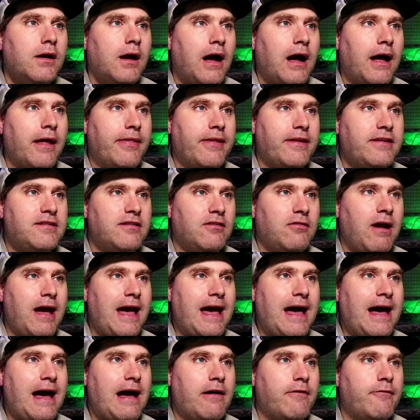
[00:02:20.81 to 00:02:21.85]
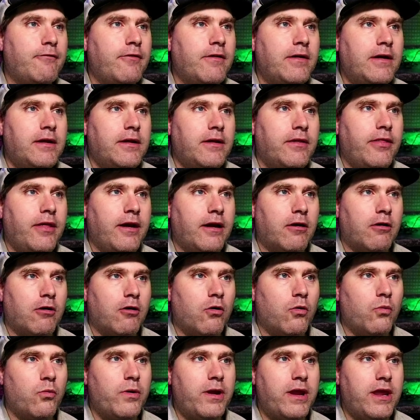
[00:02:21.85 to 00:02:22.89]
Uh, they do have
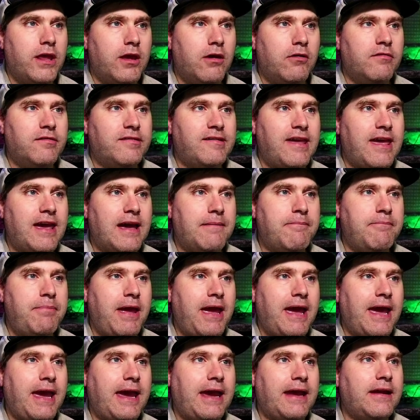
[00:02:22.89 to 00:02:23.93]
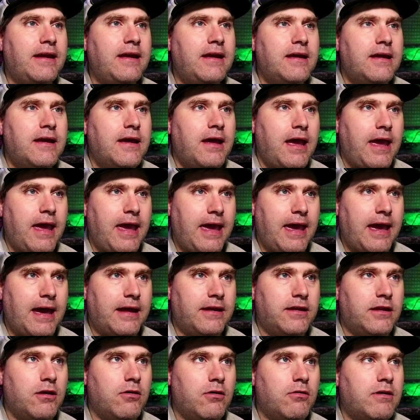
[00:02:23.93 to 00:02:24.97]
their reuse campaign,
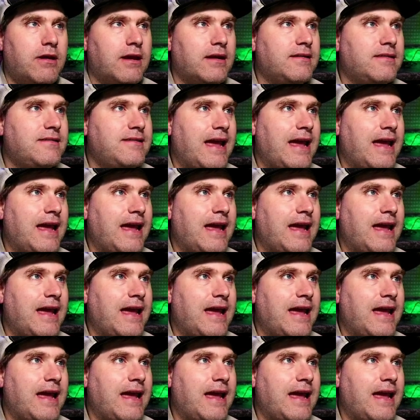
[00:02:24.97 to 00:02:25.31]
and you can